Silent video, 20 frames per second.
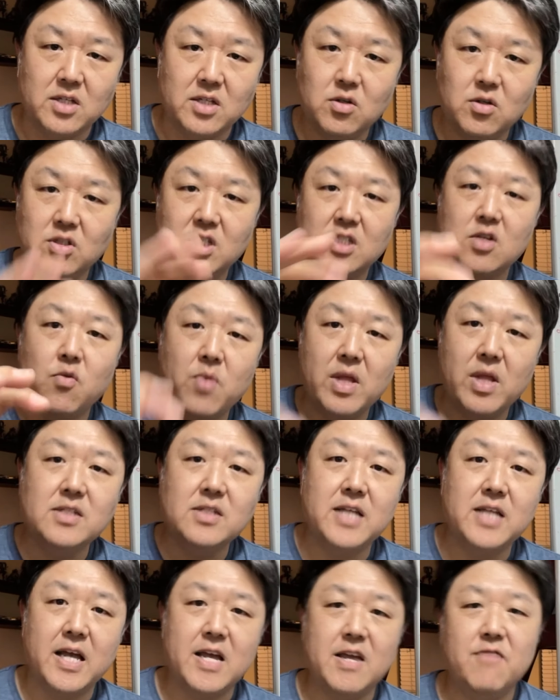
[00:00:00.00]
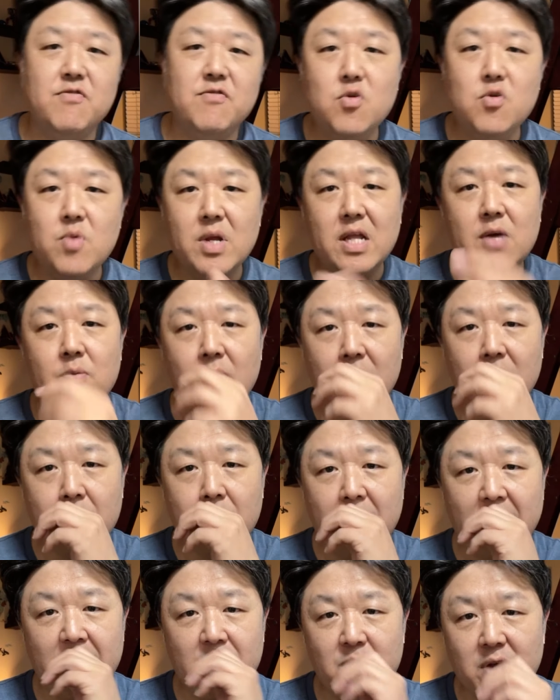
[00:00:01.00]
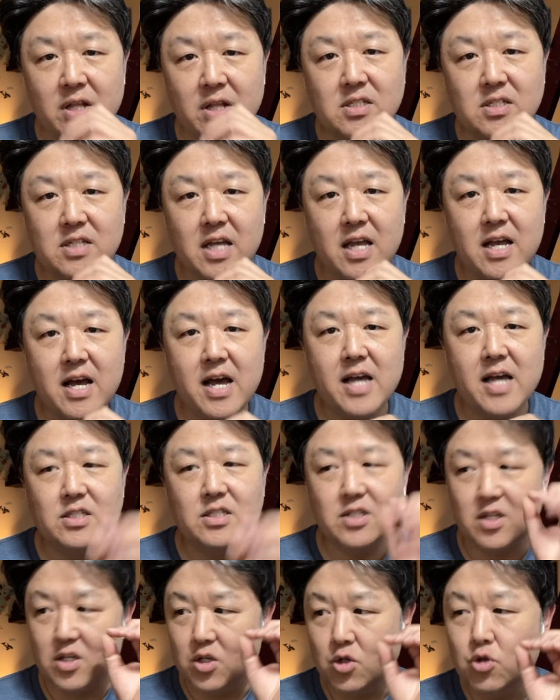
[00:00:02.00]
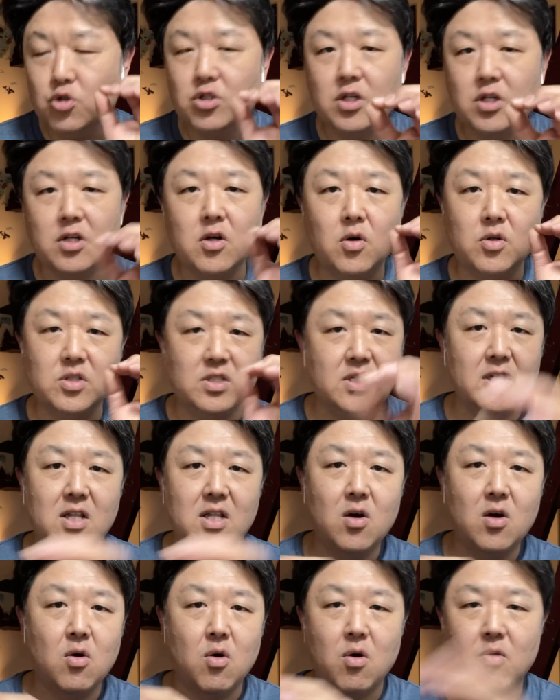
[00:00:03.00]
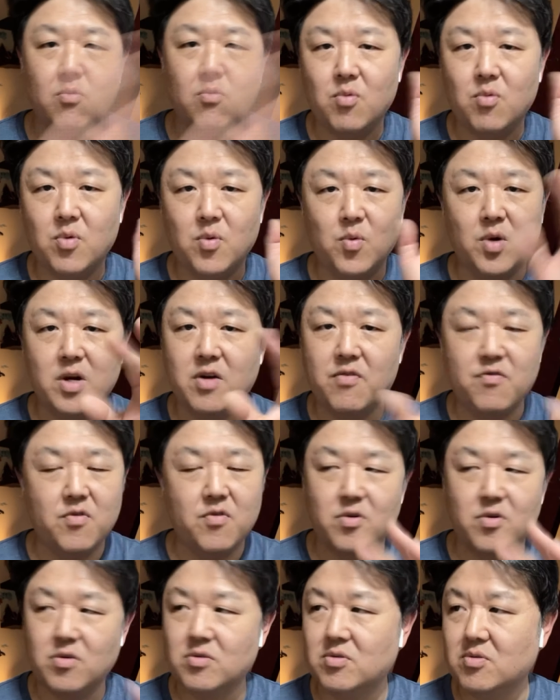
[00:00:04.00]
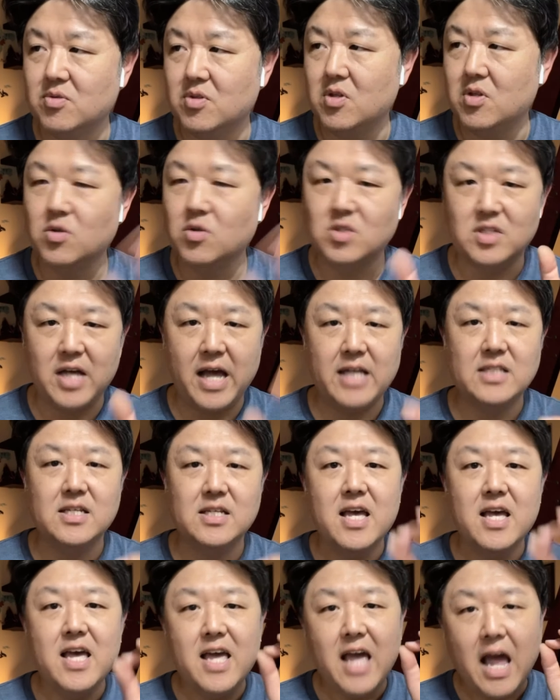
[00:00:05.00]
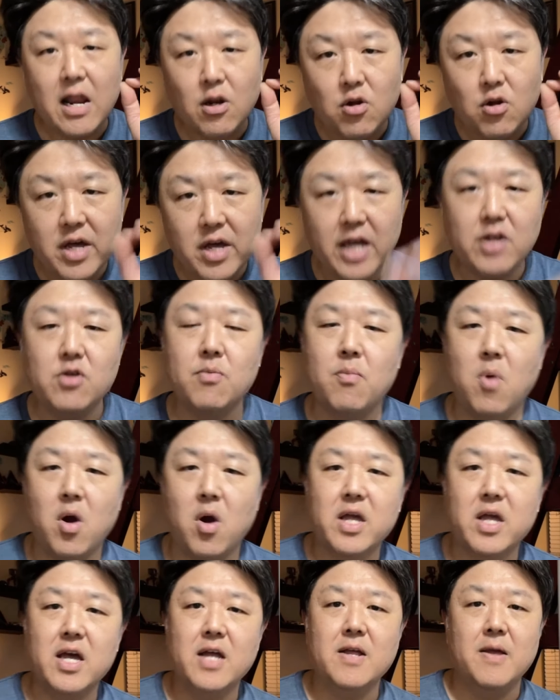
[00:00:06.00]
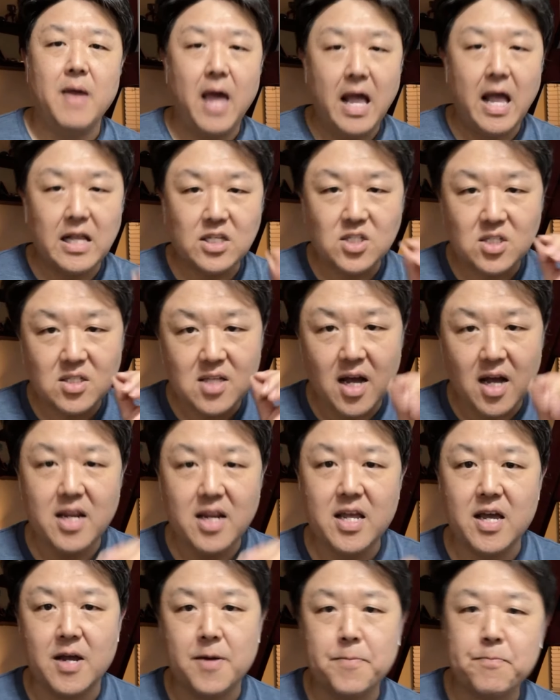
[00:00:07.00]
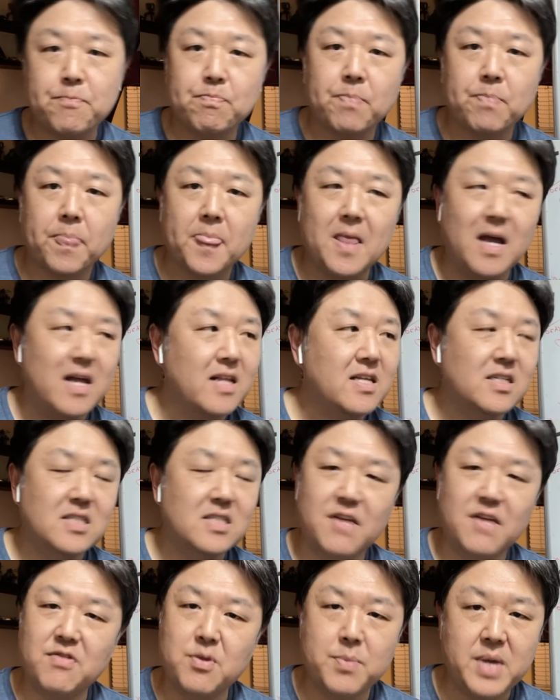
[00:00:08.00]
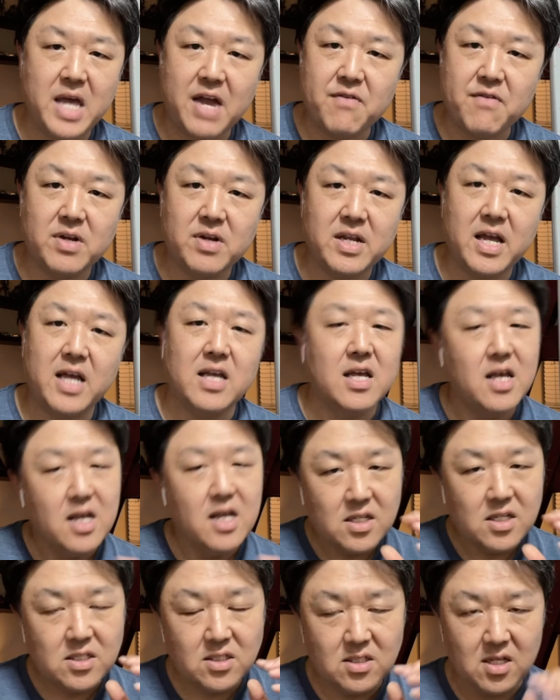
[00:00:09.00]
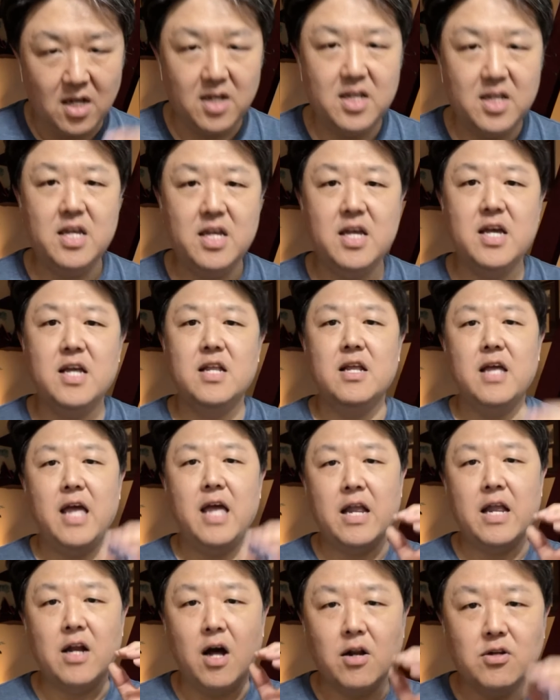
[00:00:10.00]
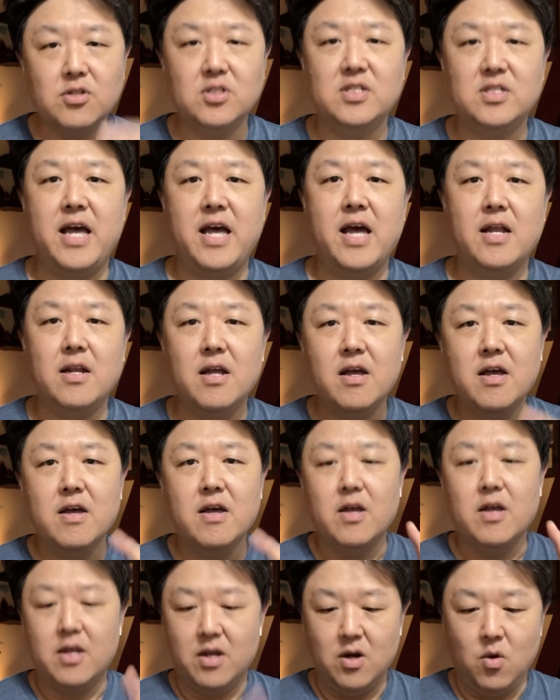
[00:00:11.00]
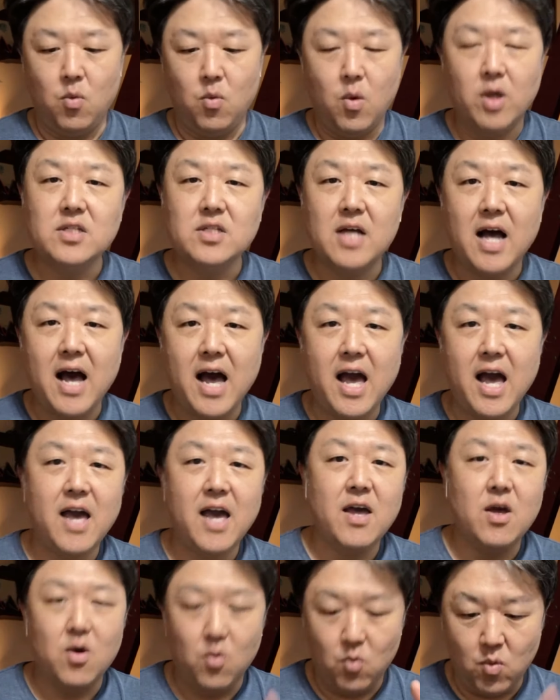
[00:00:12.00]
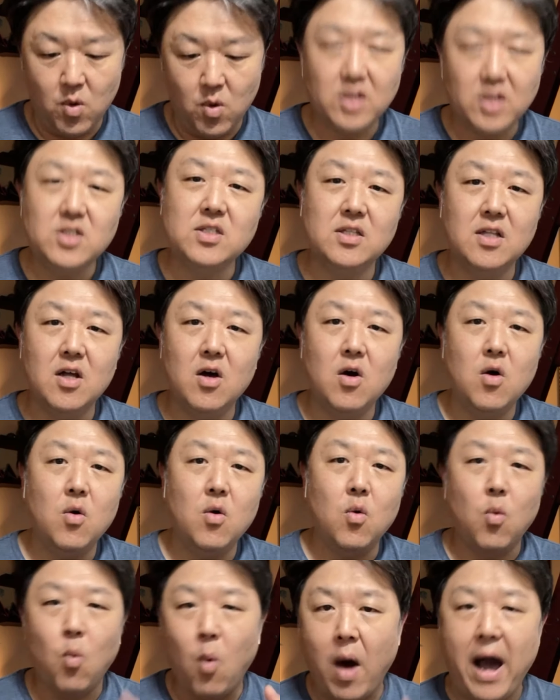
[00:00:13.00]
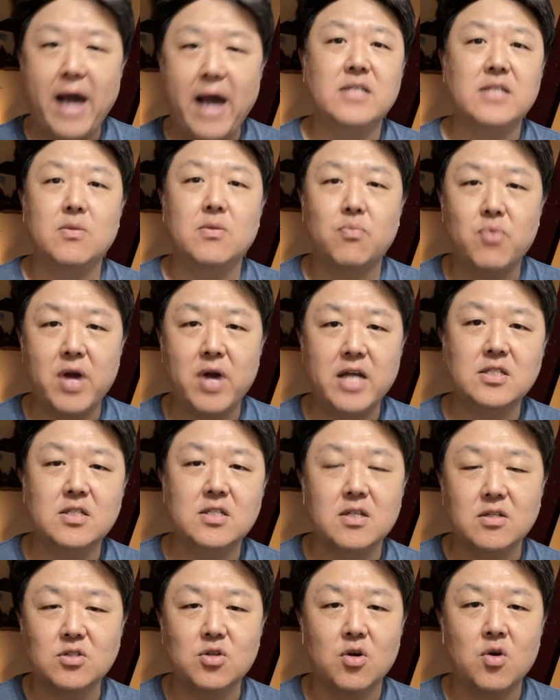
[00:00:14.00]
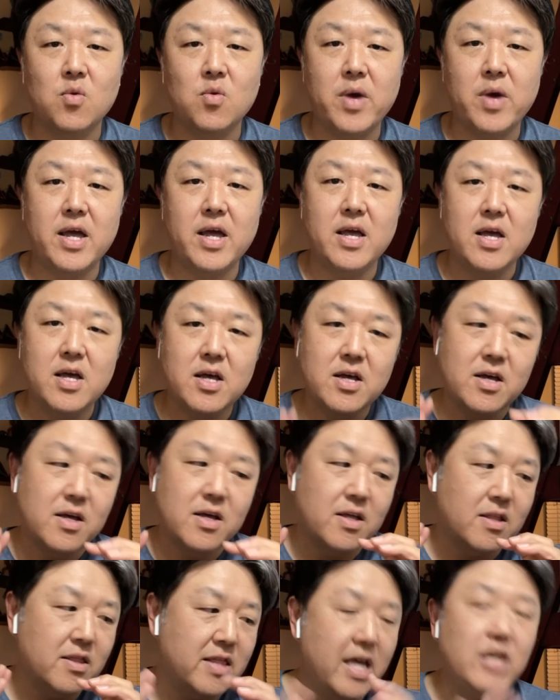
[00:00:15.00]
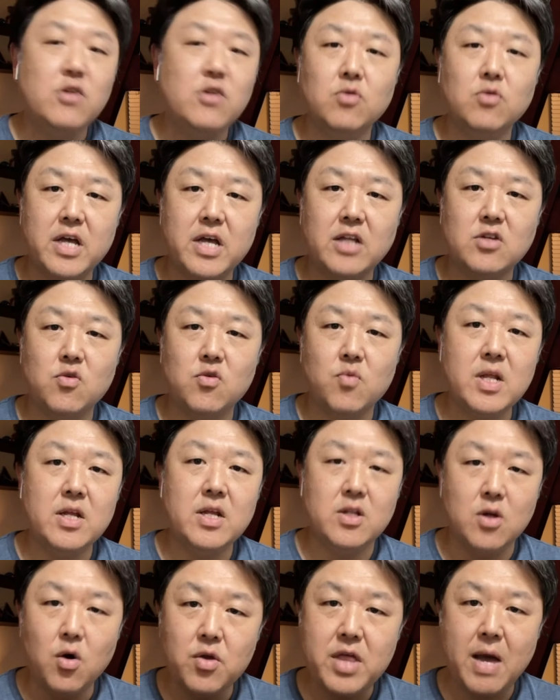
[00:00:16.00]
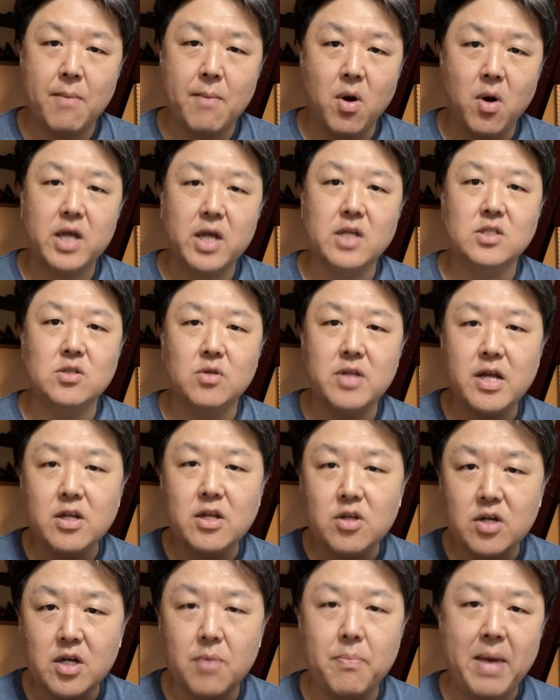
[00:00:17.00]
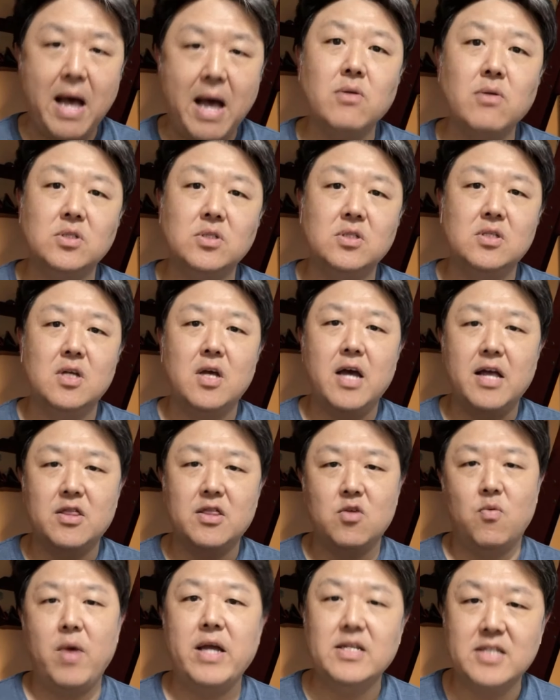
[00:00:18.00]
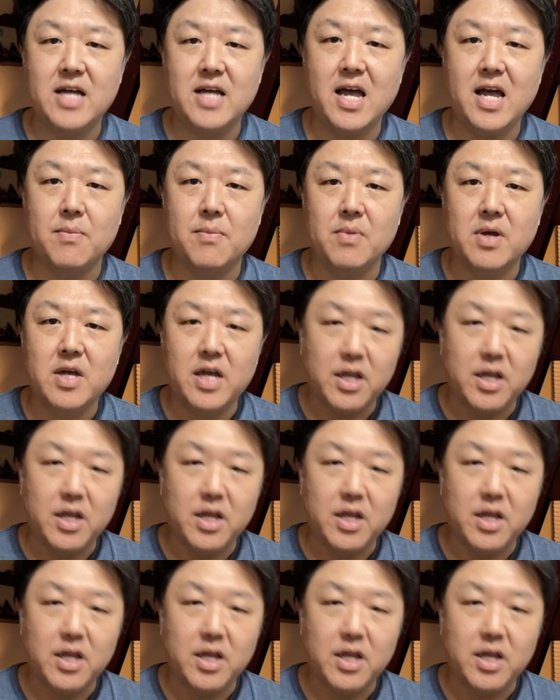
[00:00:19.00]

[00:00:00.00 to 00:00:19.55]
So just in real estate, if you really want to buy real estate, guys, you should go to Zillow or whatever those sites and look at your market and study it. It doesn't have to be every day. Study it and understand, what's a high, what's low, why is the price a certain way. Then you'll get to really know that market. So then you could pounce at the right time.